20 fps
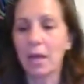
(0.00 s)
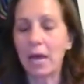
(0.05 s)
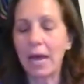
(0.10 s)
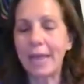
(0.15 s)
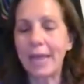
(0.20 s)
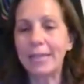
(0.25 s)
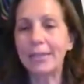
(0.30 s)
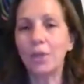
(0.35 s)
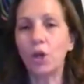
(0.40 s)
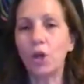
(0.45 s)

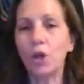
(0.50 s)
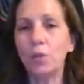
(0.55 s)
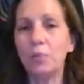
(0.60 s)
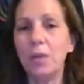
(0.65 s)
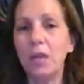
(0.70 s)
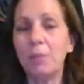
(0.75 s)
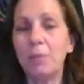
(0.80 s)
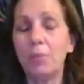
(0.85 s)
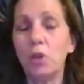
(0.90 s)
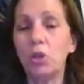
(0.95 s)
I know
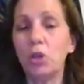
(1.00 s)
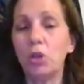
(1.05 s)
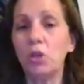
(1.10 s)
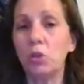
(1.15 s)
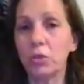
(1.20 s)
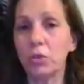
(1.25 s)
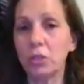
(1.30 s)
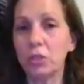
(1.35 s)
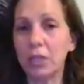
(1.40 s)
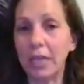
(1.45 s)
people who
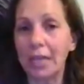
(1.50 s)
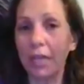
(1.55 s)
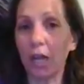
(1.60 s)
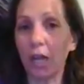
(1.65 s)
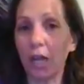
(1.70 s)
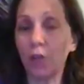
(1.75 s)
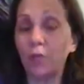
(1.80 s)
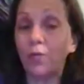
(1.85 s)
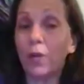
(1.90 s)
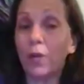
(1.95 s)
will get
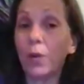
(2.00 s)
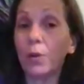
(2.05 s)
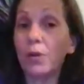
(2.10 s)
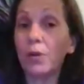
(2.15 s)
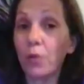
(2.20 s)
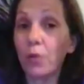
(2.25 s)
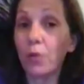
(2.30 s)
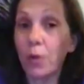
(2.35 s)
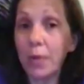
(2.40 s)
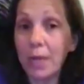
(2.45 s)
a very,
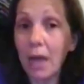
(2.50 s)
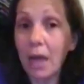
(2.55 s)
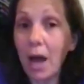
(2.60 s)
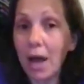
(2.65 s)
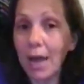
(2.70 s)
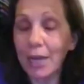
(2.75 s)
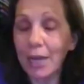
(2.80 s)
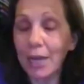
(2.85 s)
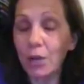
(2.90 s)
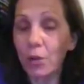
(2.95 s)
very
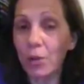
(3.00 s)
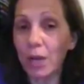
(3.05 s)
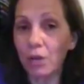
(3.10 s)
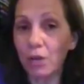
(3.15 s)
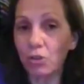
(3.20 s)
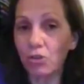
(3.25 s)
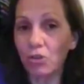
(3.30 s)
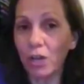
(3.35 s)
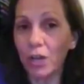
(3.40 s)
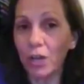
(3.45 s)
high
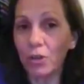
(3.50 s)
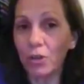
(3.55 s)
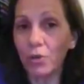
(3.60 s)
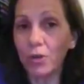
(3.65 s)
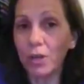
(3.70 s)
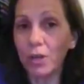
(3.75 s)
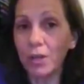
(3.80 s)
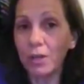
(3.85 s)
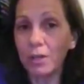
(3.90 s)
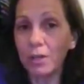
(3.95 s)
crown
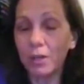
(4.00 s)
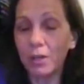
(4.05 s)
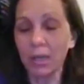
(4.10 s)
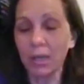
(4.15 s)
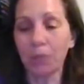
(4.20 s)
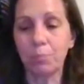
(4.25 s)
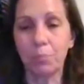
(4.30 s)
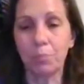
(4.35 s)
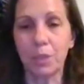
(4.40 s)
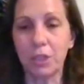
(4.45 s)
chakra,
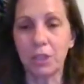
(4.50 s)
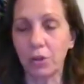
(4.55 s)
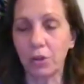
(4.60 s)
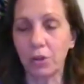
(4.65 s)
but they're